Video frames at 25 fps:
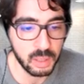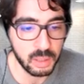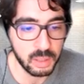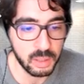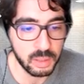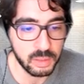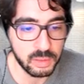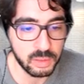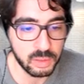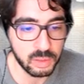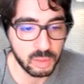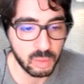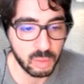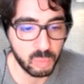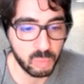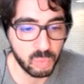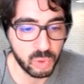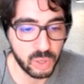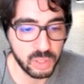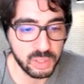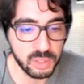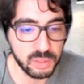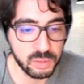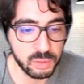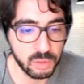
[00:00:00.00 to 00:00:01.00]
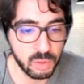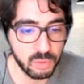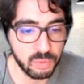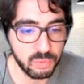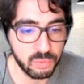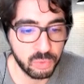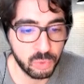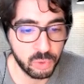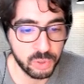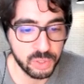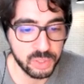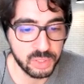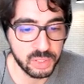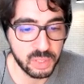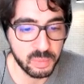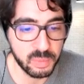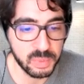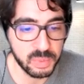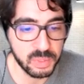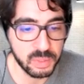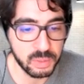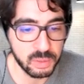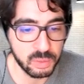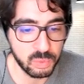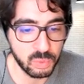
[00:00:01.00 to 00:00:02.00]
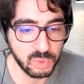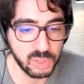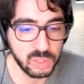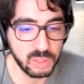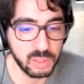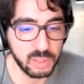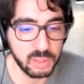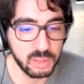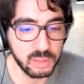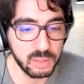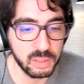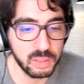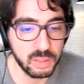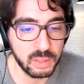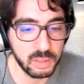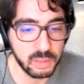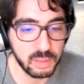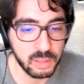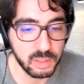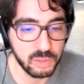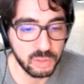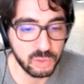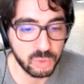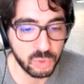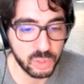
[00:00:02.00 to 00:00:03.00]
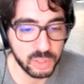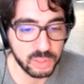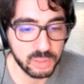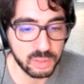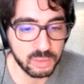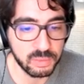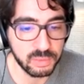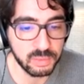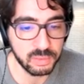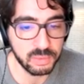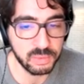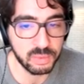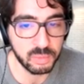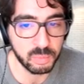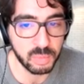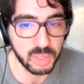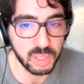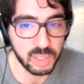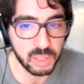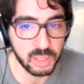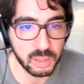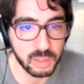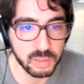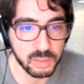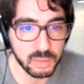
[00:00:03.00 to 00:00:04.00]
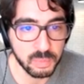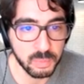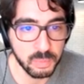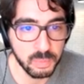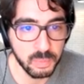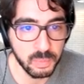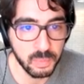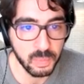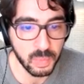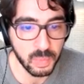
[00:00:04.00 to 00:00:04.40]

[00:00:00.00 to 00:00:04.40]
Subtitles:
It comprises of 4 steps with an iterative mechanism,